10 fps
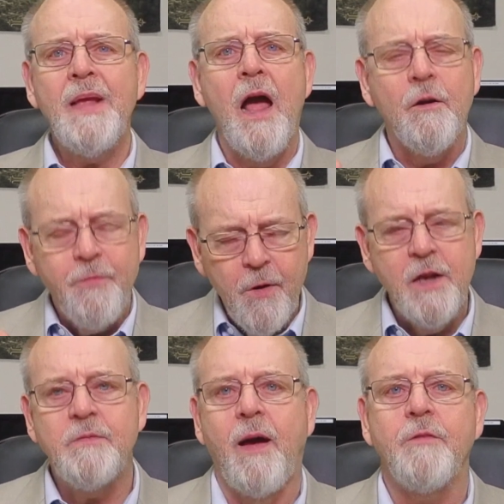Our
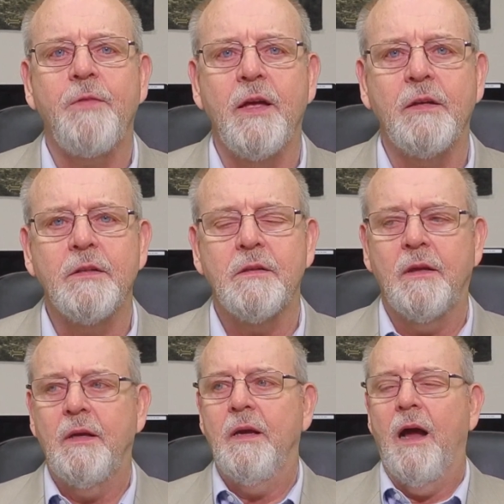friends might fail us.
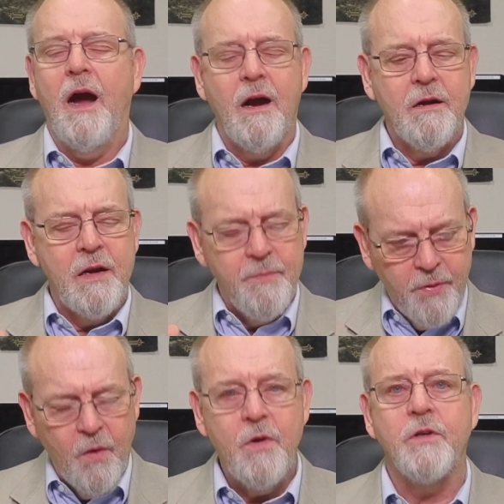Our
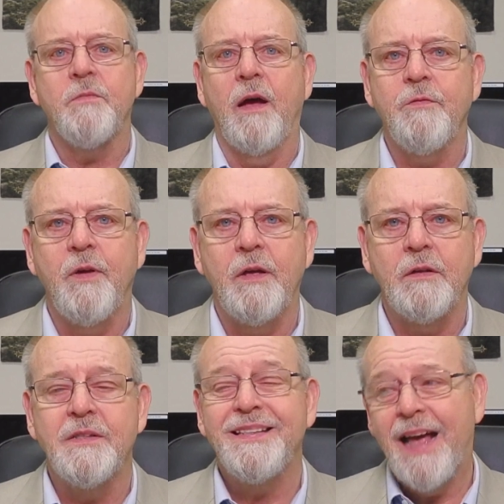employers might fail
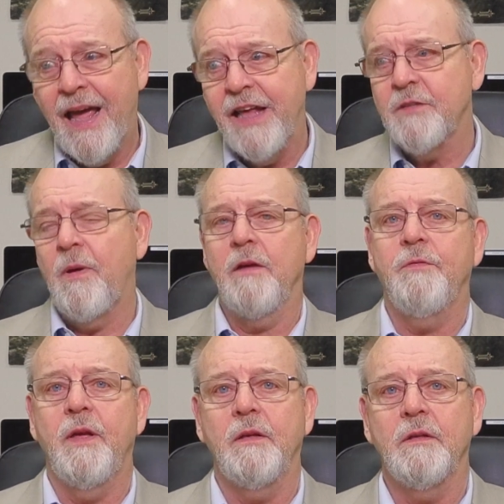us. Science might
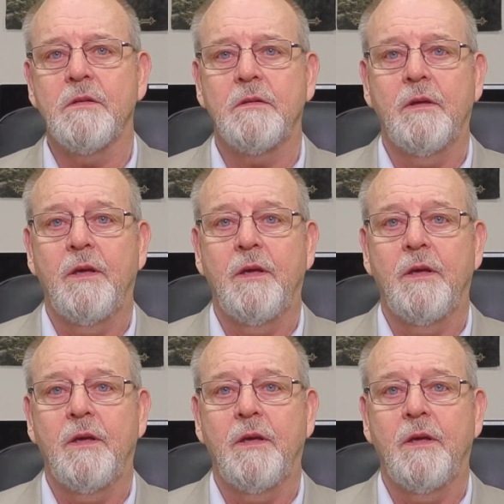fail us.